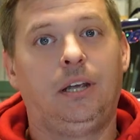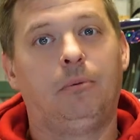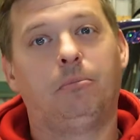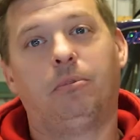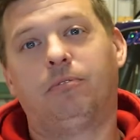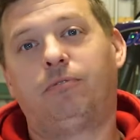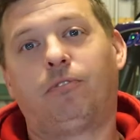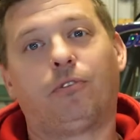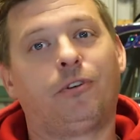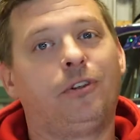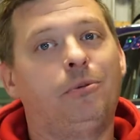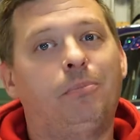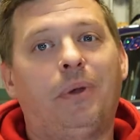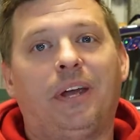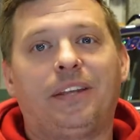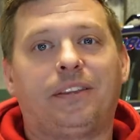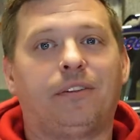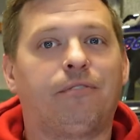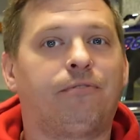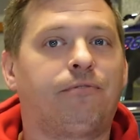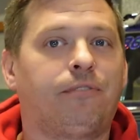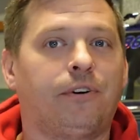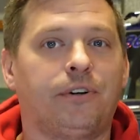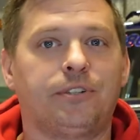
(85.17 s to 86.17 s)
Before you make
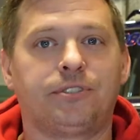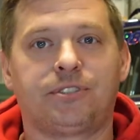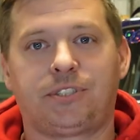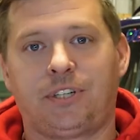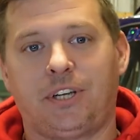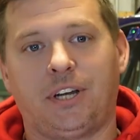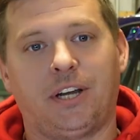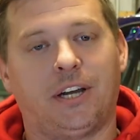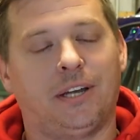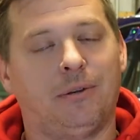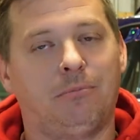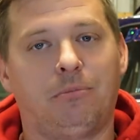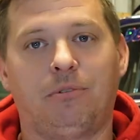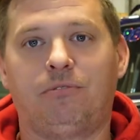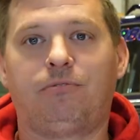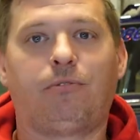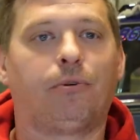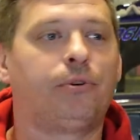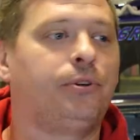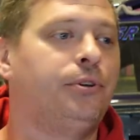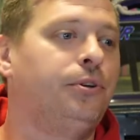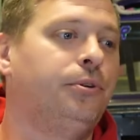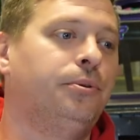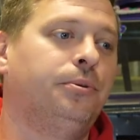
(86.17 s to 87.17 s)
the first cut,
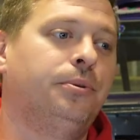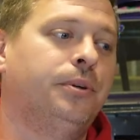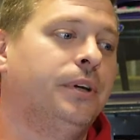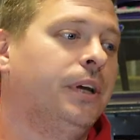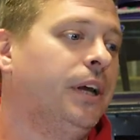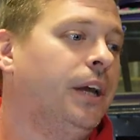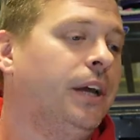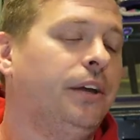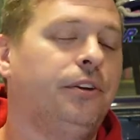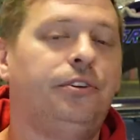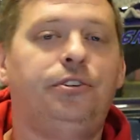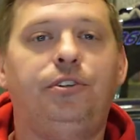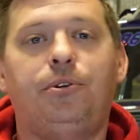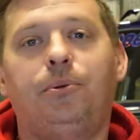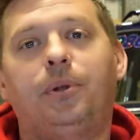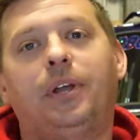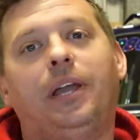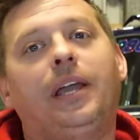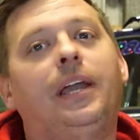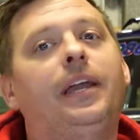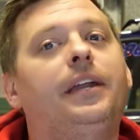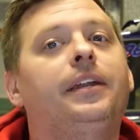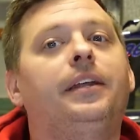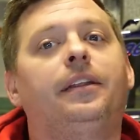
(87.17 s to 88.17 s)
before you do
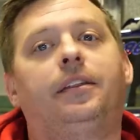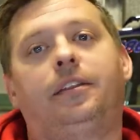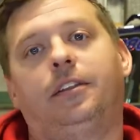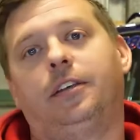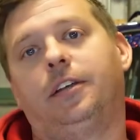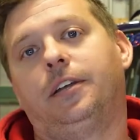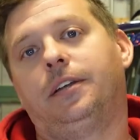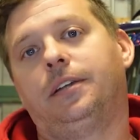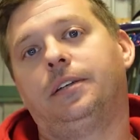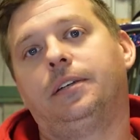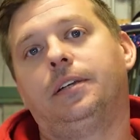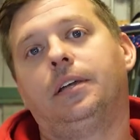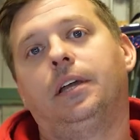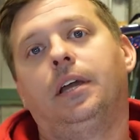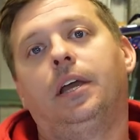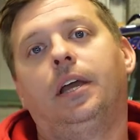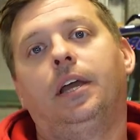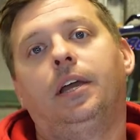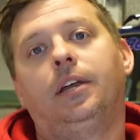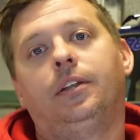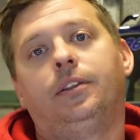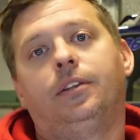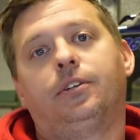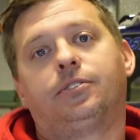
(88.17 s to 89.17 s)
anything,
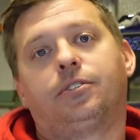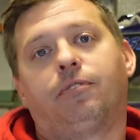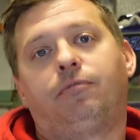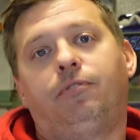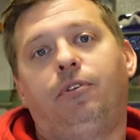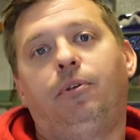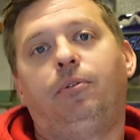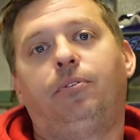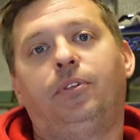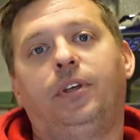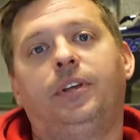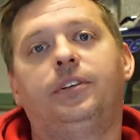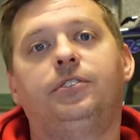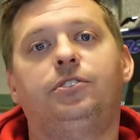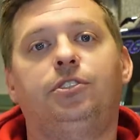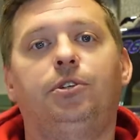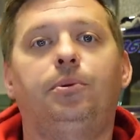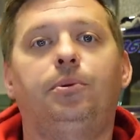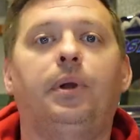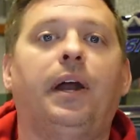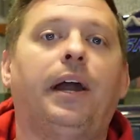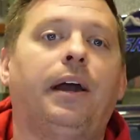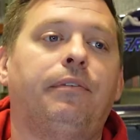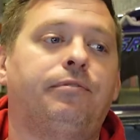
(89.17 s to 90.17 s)
there's a few things
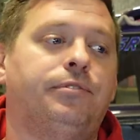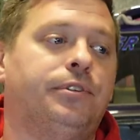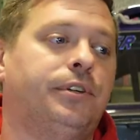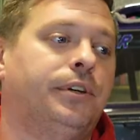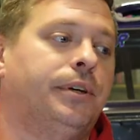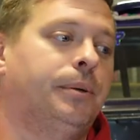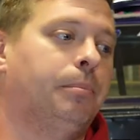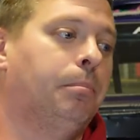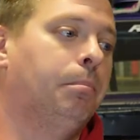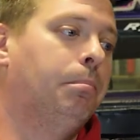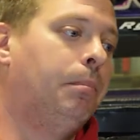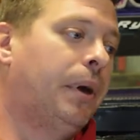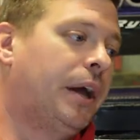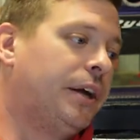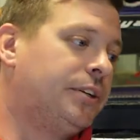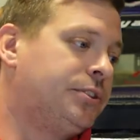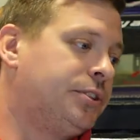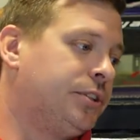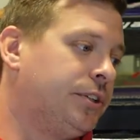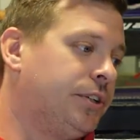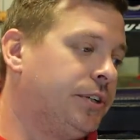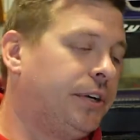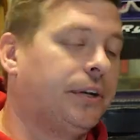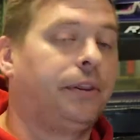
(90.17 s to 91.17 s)
you have to
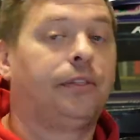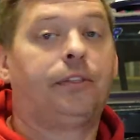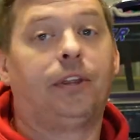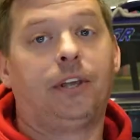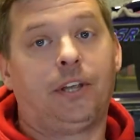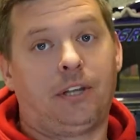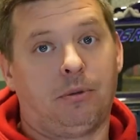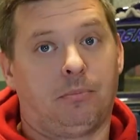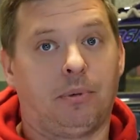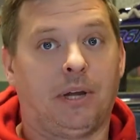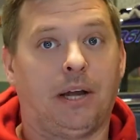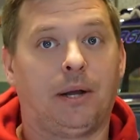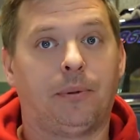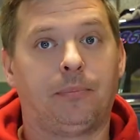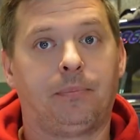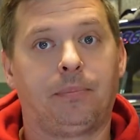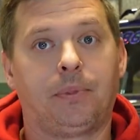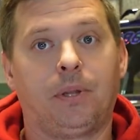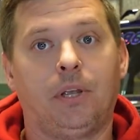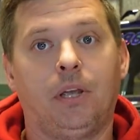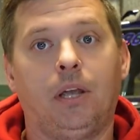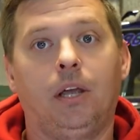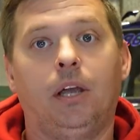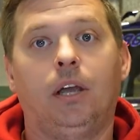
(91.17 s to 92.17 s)
measure and think about.
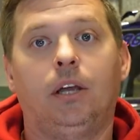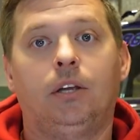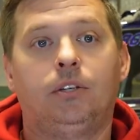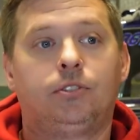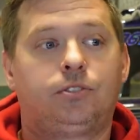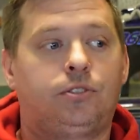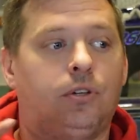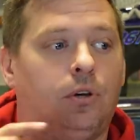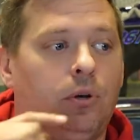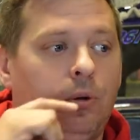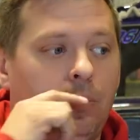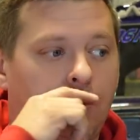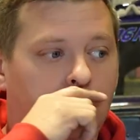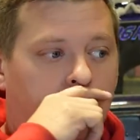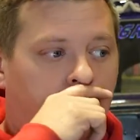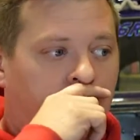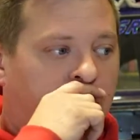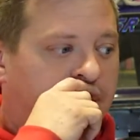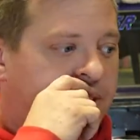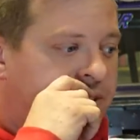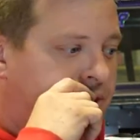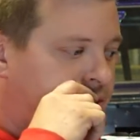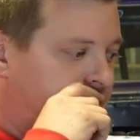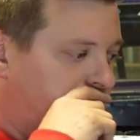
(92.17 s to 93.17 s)
So
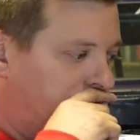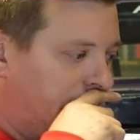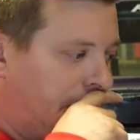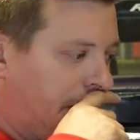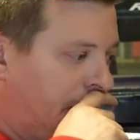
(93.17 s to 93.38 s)
let's,